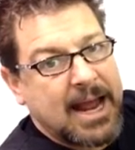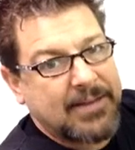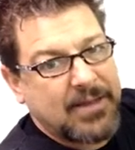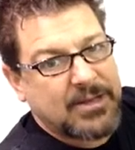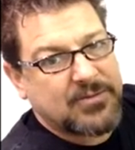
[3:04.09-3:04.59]
and
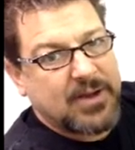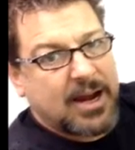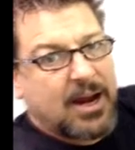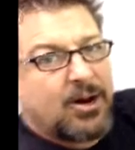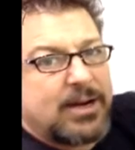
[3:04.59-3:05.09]
then this
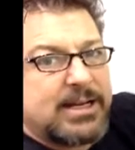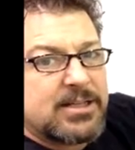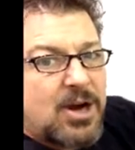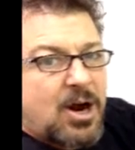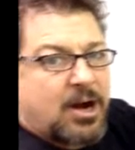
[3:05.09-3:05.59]
very
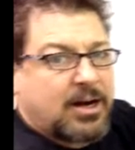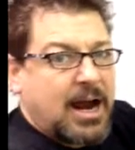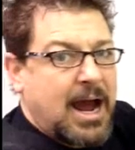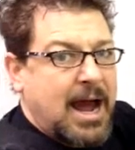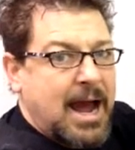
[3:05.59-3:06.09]

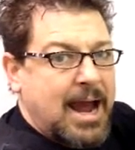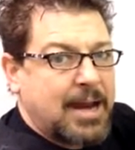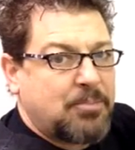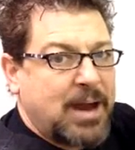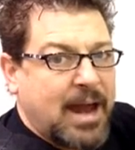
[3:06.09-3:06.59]
dark
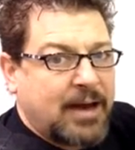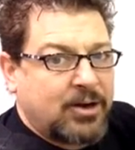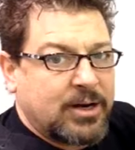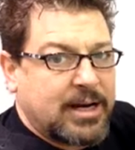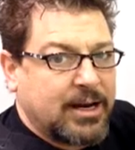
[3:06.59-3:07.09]
eye
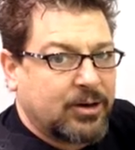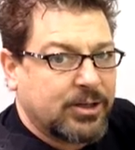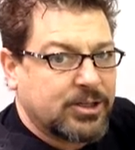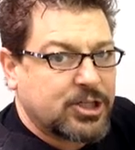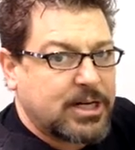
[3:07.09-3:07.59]
pattern here
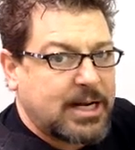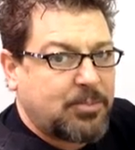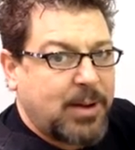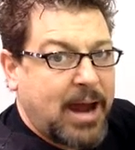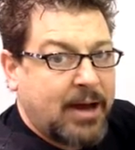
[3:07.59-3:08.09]
and
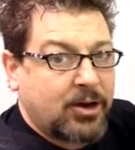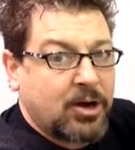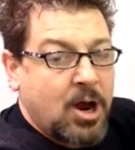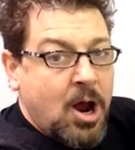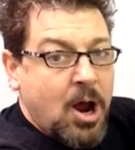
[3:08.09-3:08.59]
cheek
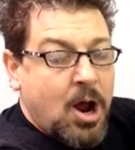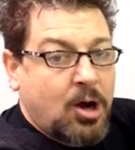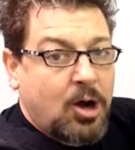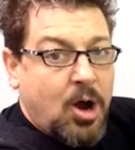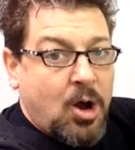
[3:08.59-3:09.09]
pattern
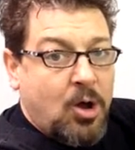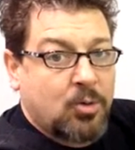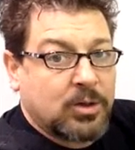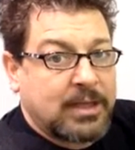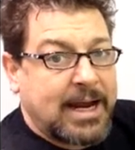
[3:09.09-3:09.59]
are all
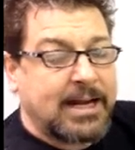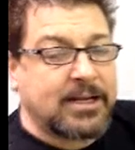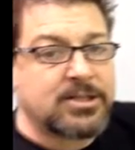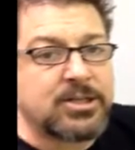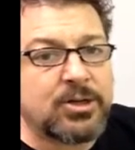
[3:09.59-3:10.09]

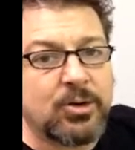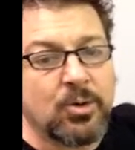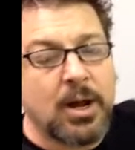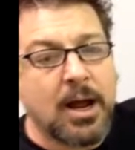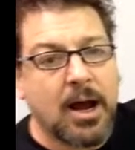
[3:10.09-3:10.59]
related to